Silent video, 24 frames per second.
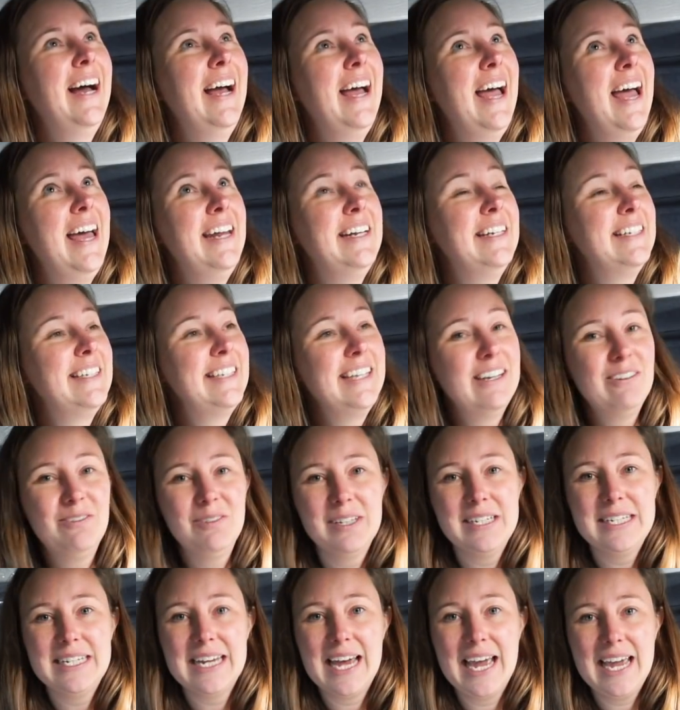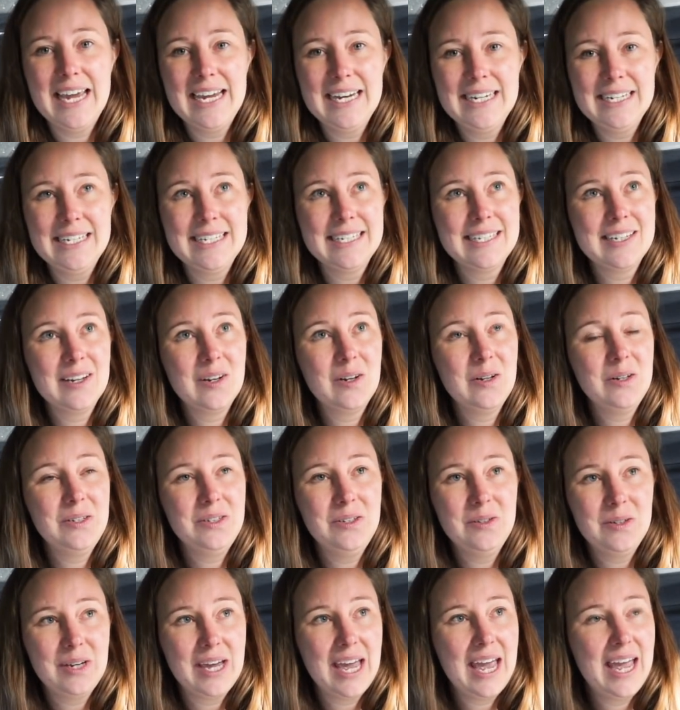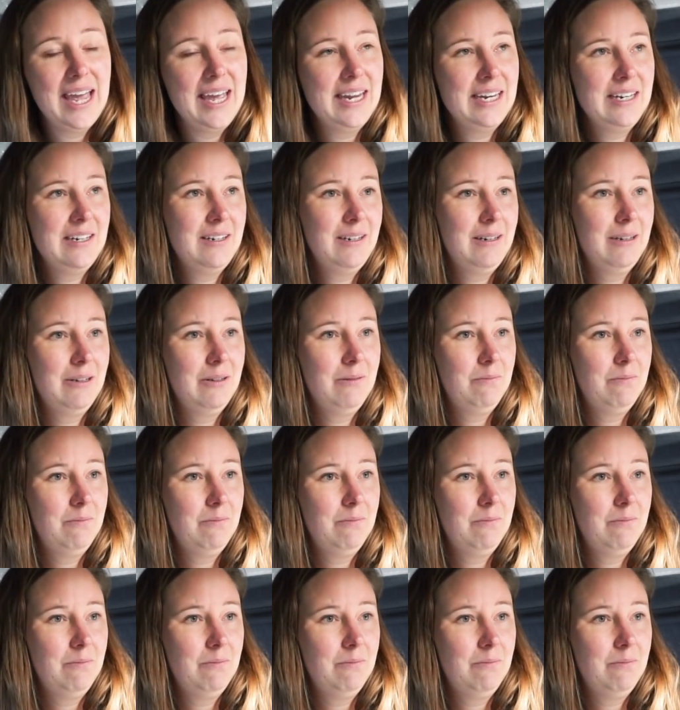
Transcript: and it's self-contained, so you can